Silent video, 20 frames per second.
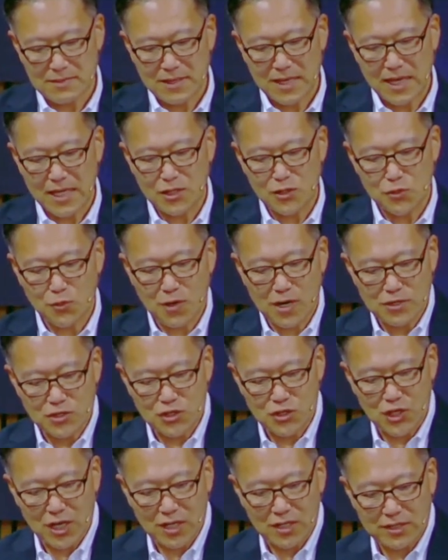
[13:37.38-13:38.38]
and you are
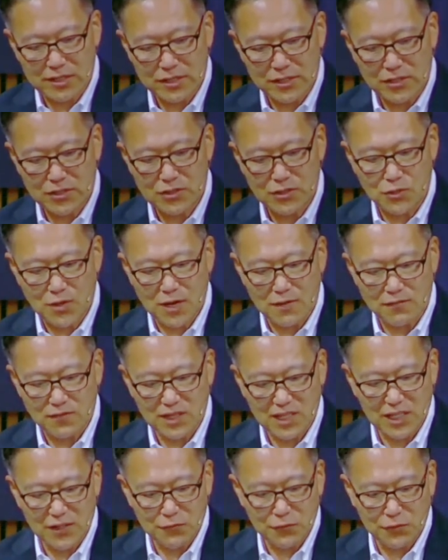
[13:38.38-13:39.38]
jealous. You have
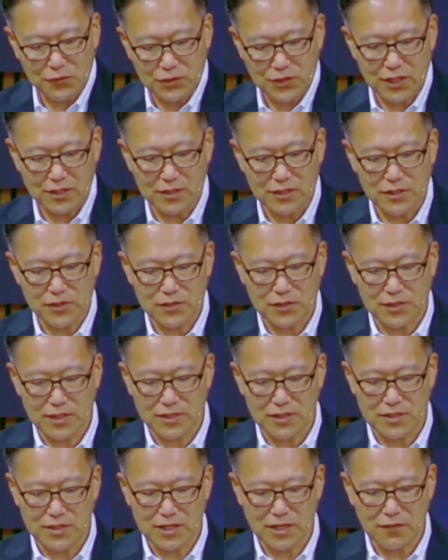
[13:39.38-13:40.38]
evil jealousy
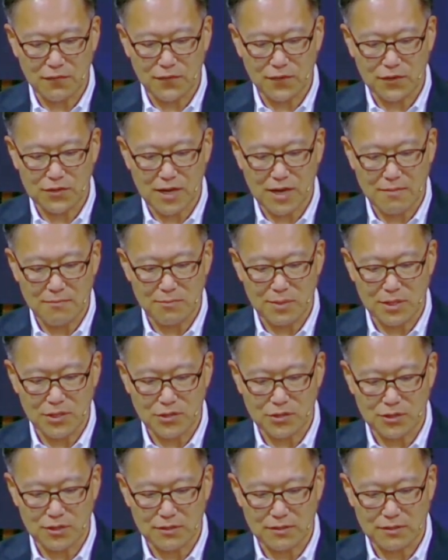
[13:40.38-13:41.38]
and selfish
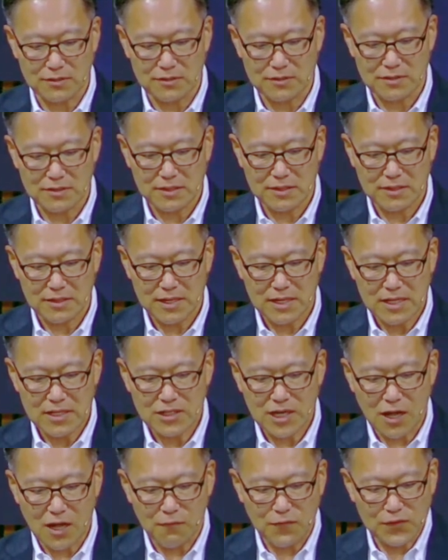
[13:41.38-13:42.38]
ambition.
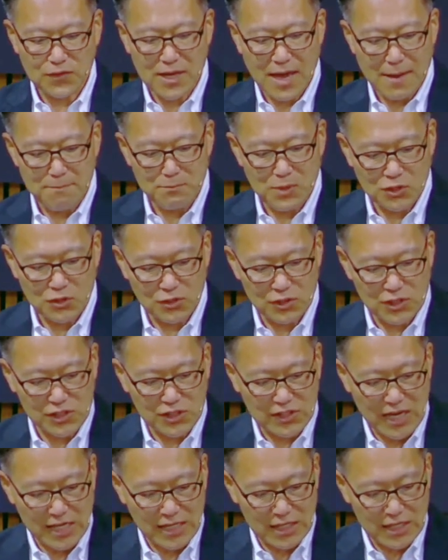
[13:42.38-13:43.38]
Selfish ambition is
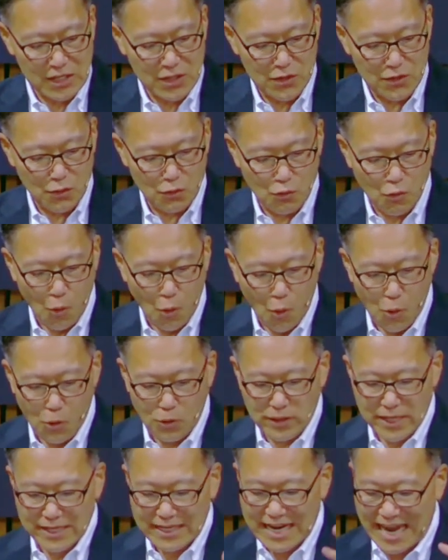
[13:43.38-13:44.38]
getting the
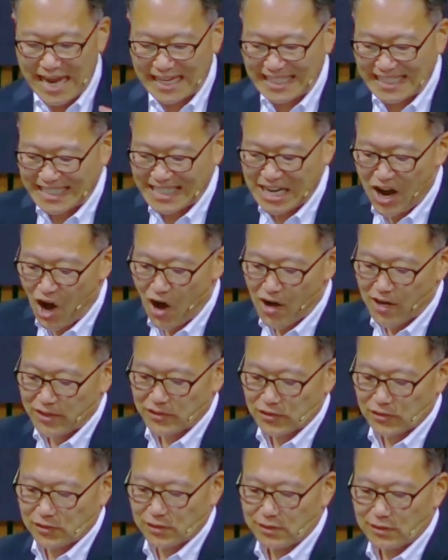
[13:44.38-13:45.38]
goal at any
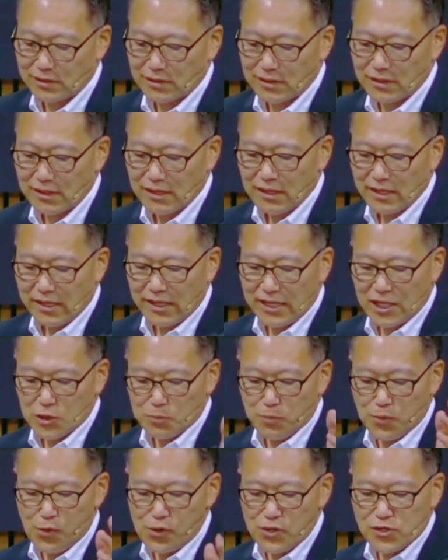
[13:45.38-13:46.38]
cost, it is
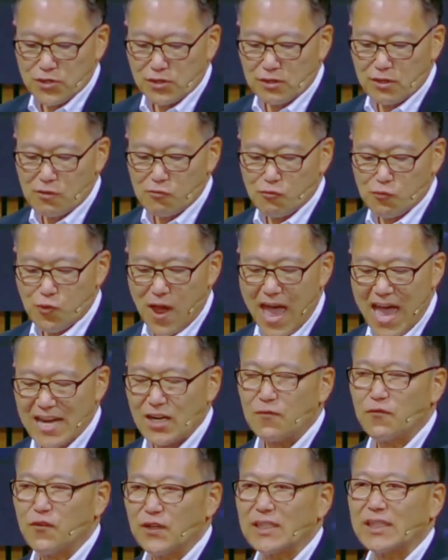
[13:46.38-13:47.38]
personal
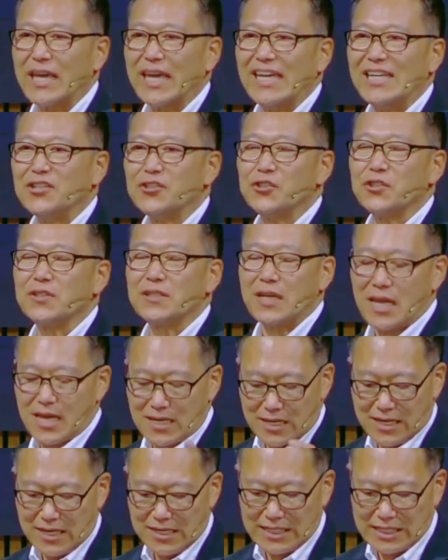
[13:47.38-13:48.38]
gratification at
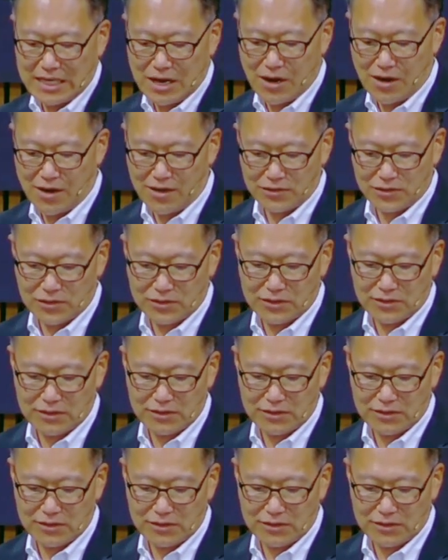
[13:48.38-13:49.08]
any cost.